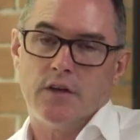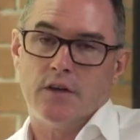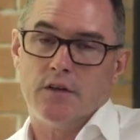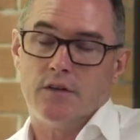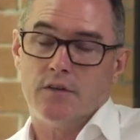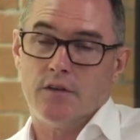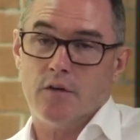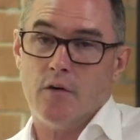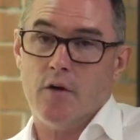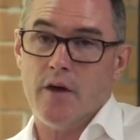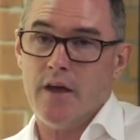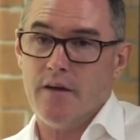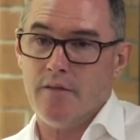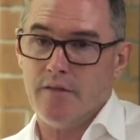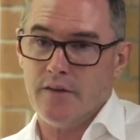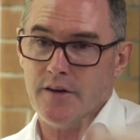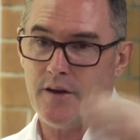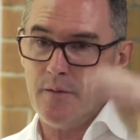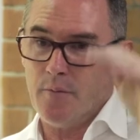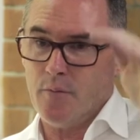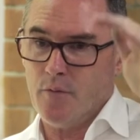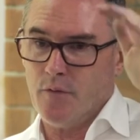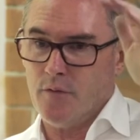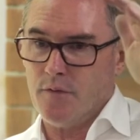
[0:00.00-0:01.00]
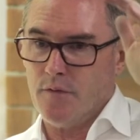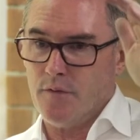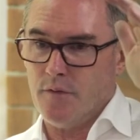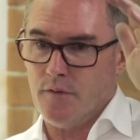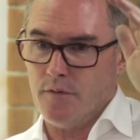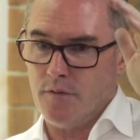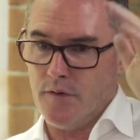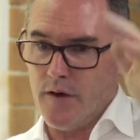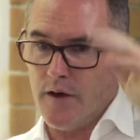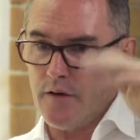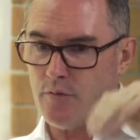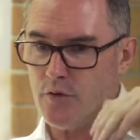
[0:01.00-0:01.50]
So I have a number of
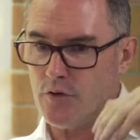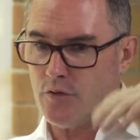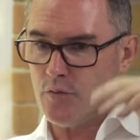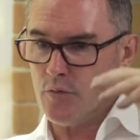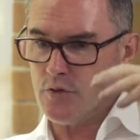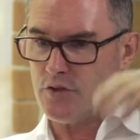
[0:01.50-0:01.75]
favourites,